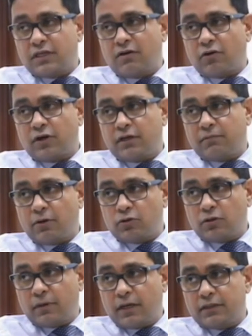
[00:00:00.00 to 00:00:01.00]
they are worried about
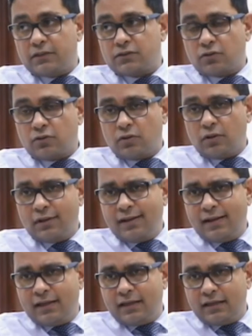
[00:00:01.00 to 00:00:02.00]
the money. So
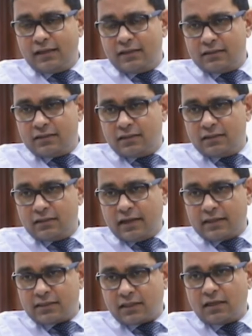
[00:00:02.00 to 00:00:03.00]

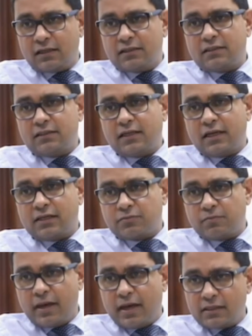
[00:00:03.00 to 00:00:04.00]
as a country, as
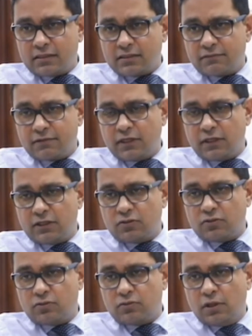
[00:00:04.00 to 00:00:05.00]
banks, we need
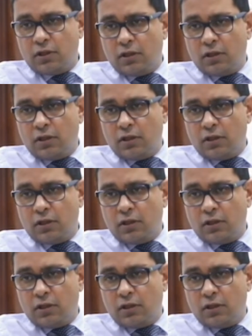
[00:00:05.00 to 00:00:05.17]
to